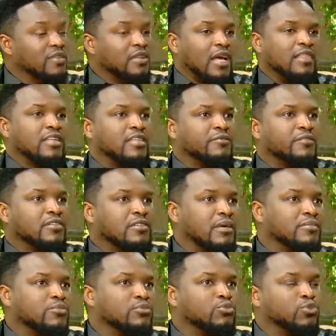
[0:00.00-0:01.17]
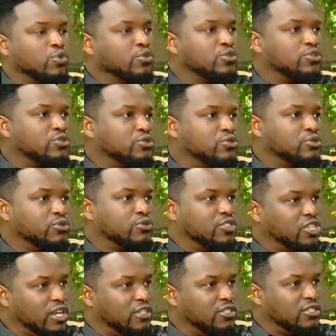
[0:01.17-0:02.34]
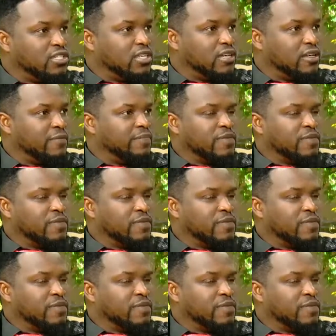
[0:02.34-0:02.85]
I think even some rules should change here.